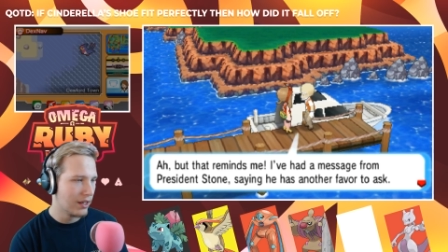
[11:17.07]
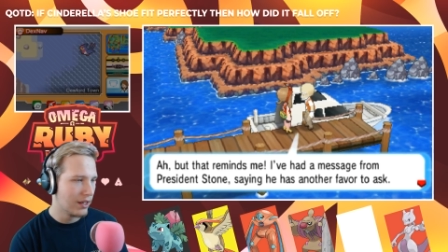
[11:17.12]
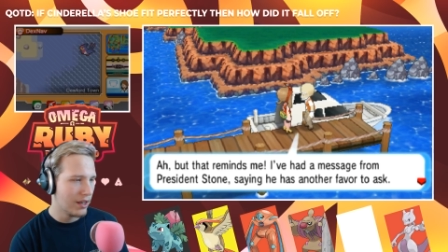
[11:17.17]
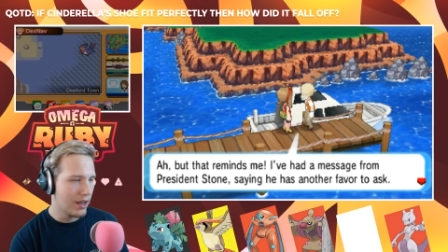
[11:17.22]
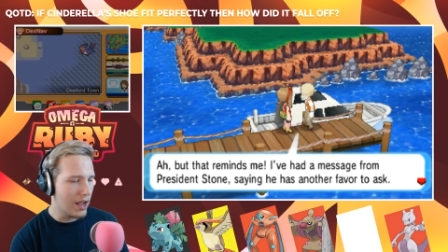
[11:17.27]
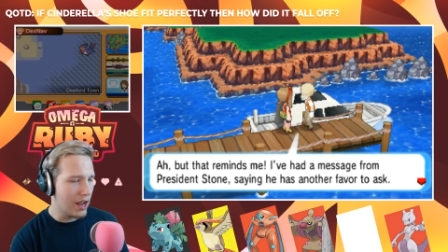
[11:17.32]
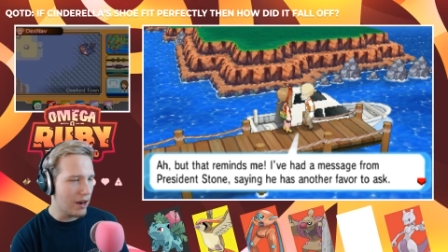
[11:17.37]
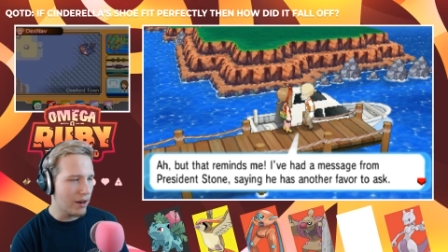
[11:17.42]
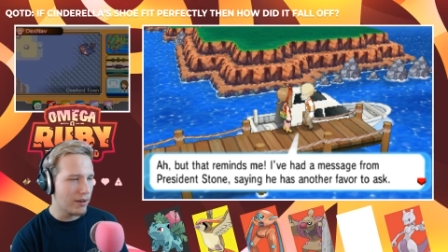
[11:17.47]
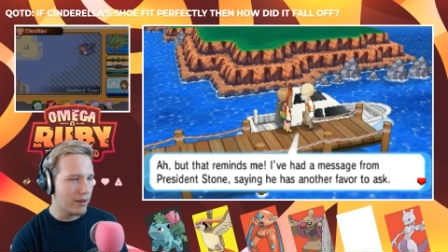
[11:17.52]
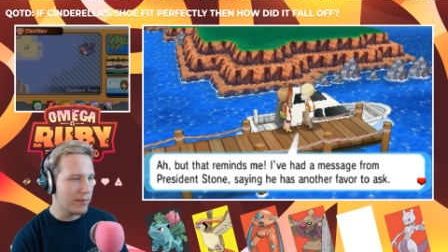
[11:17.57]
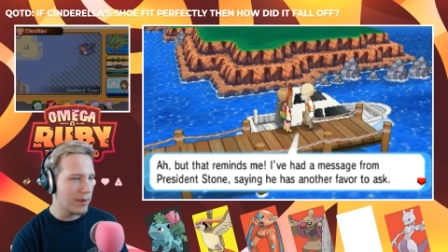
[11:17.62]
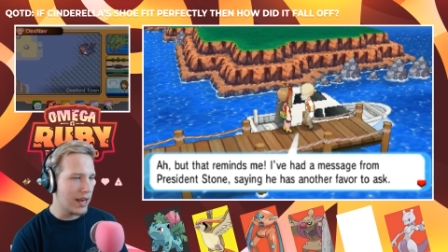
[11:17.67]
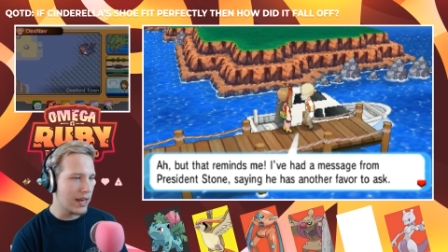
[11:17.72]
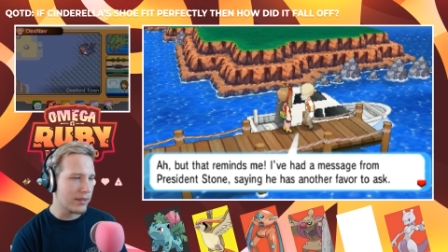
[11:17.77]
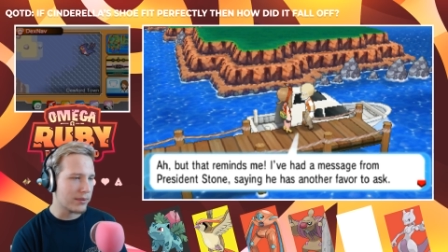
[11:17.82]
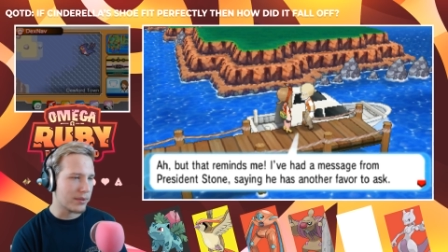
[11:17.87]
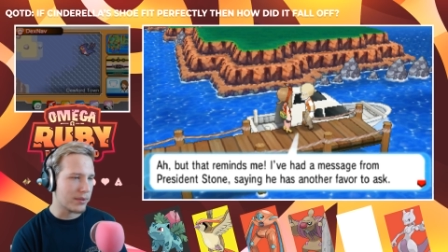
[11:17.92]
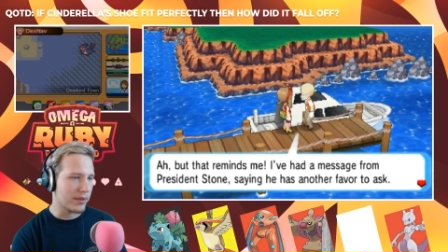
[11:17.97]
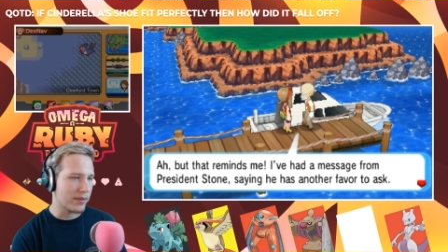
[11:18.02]
I
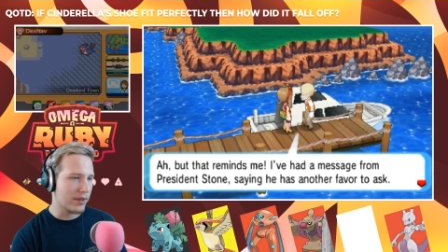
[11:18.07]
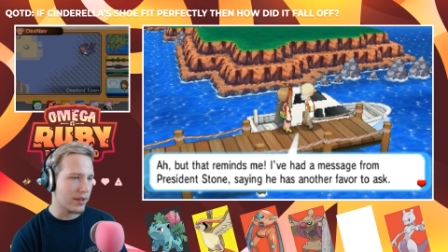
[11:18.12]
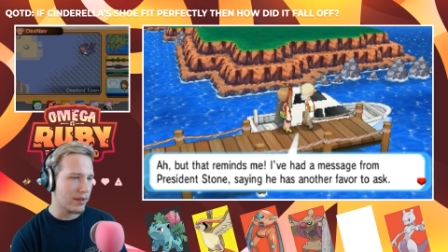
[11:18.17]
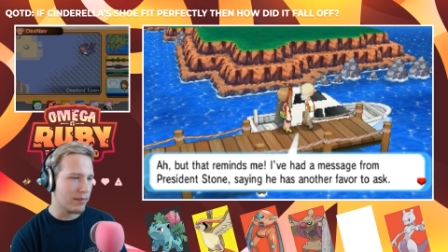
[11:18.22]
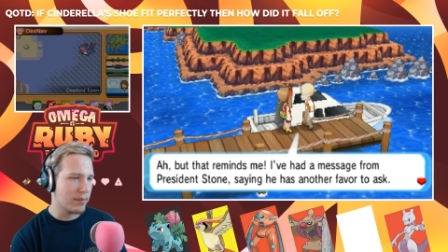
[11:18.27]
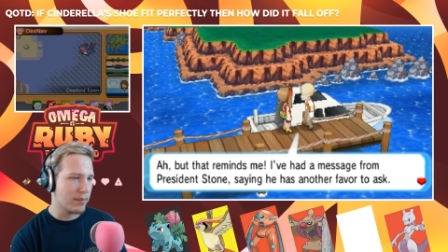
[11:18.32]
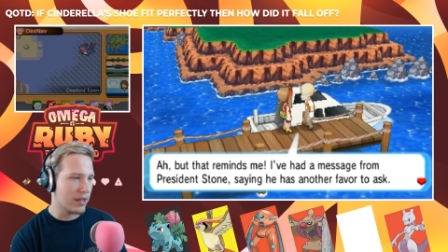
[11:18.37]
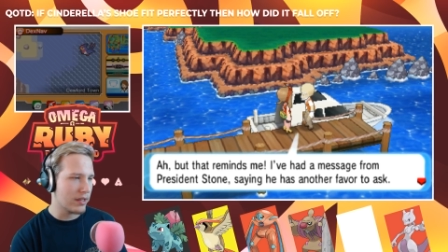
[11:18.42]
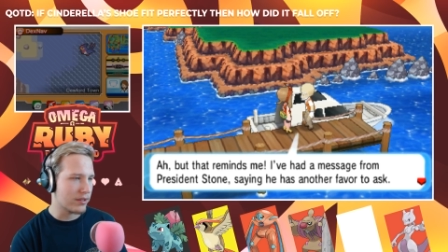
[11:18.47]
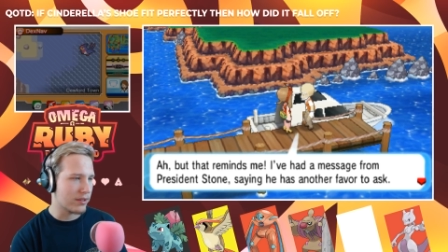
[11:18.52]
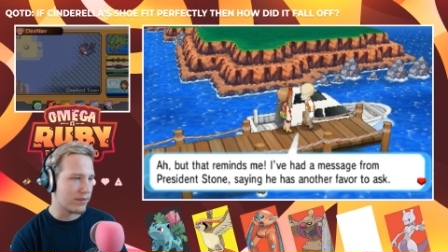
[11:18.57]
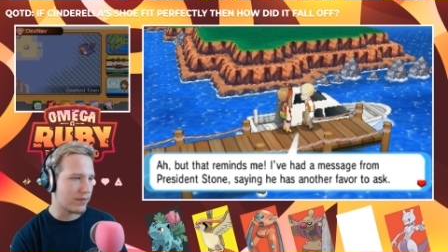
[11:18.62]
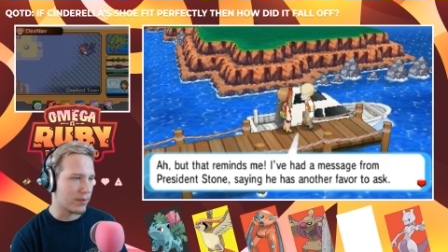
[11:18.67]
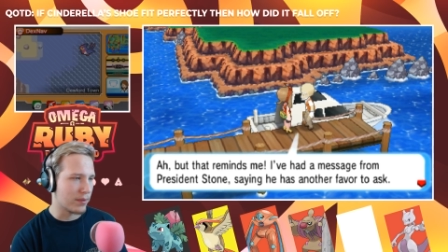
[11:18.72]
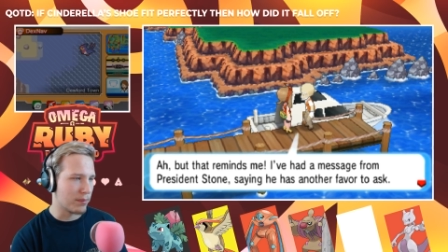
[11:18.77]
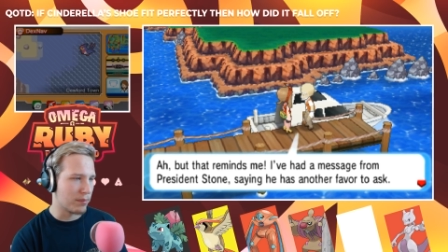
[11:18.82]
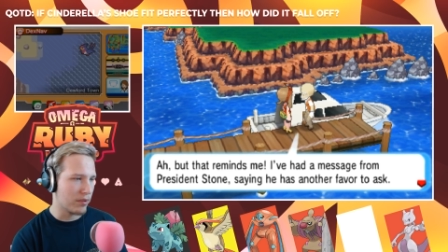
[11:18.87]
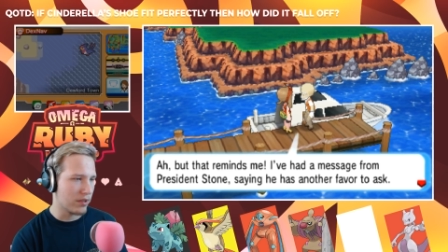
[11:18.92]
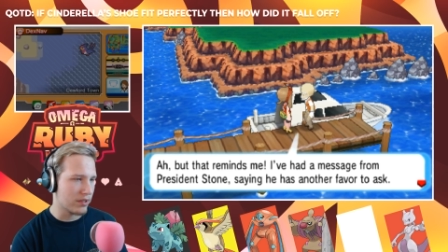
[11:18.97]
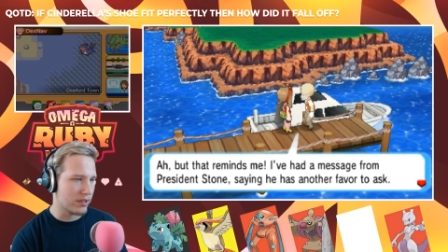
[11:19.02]
reminds me, if you had a message from
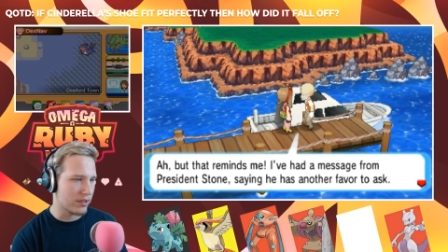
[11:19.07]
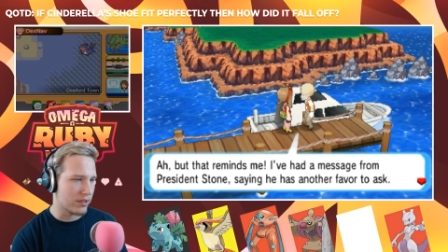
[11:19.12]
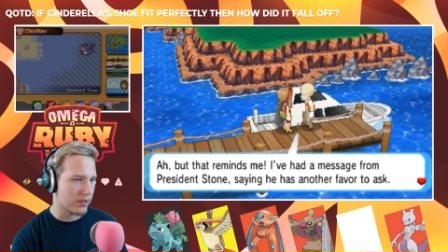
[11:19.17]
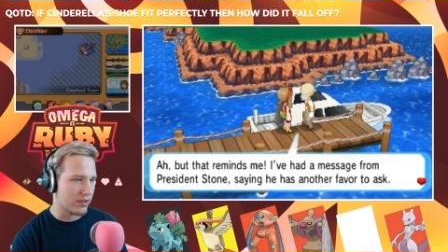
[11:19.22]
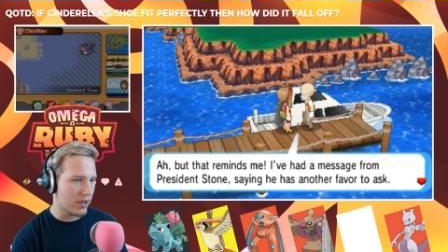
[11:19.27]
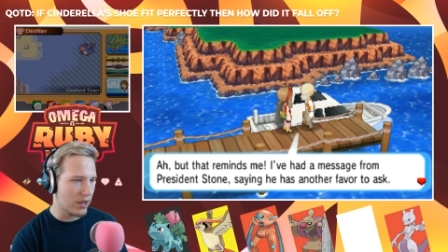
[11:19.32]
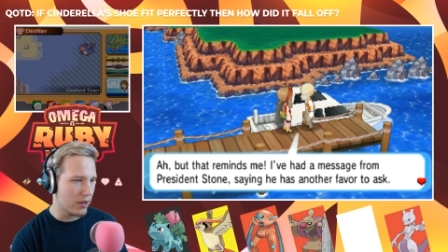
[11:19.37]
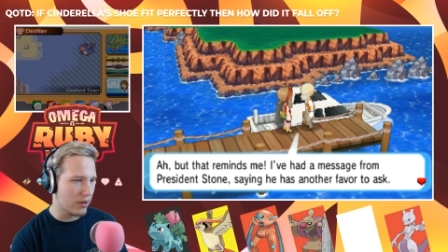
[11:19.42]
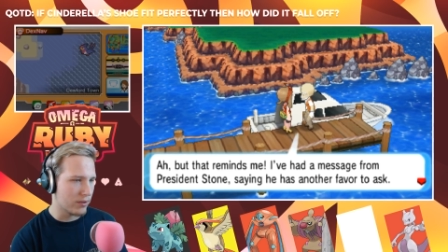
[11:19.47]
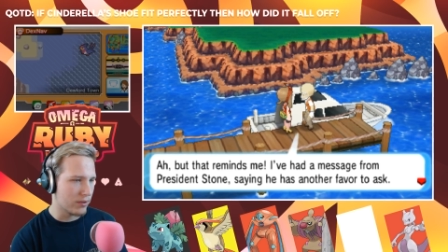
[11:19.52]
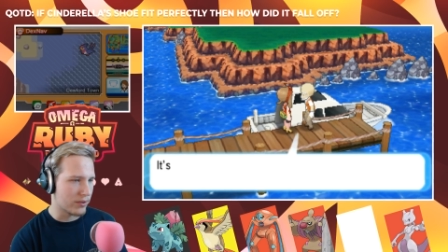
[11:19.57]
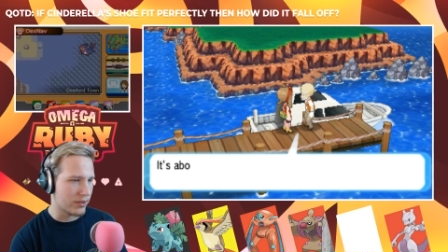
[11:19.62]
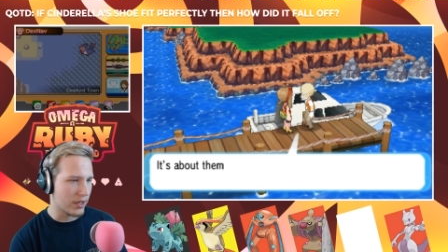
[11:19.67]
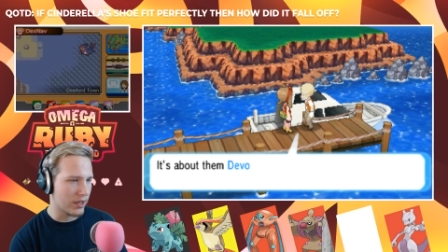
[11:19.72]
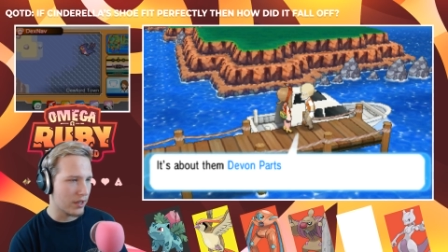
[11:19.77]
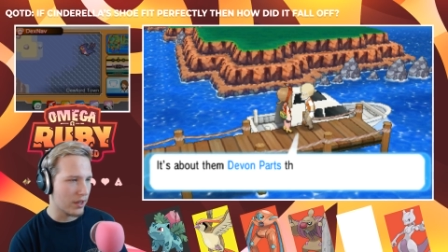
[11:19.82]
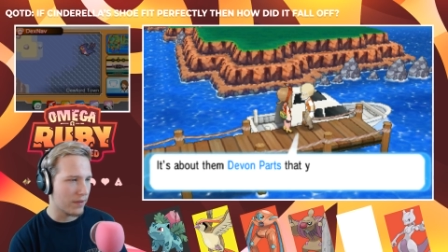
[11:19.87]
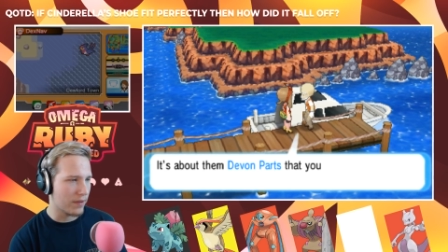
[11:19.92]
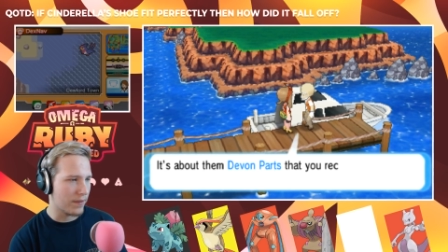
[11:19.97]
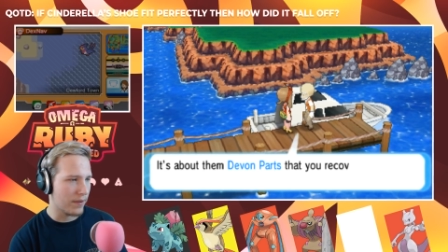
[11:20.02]
President Stone, say
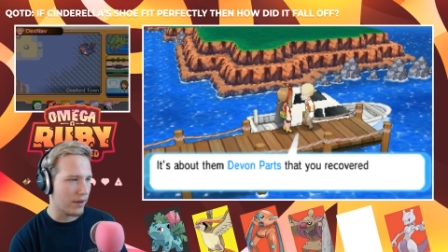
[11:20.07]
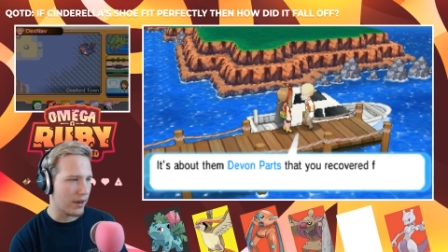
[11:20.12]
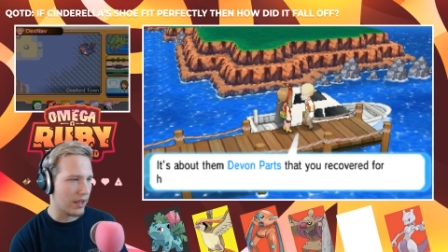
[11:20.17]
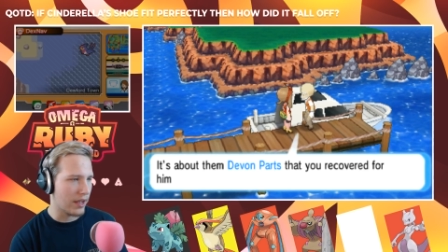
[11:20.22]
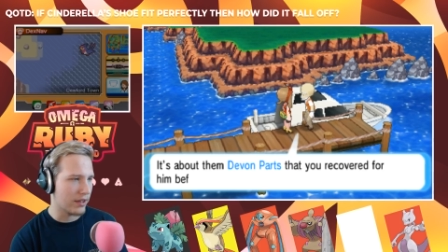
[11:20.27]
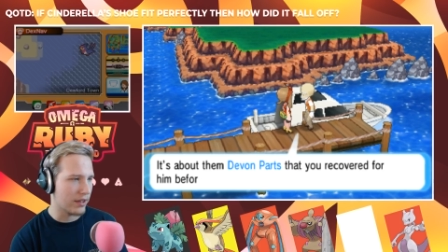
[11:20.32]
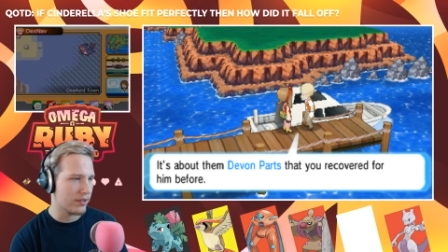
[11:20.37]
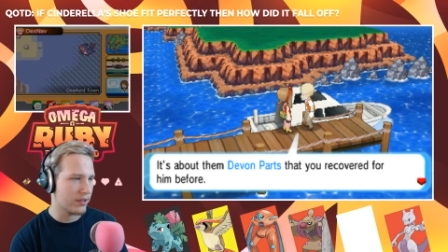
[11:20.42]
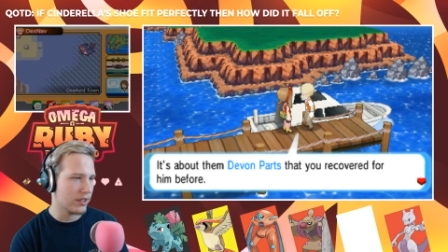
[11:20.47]
to the fit ass.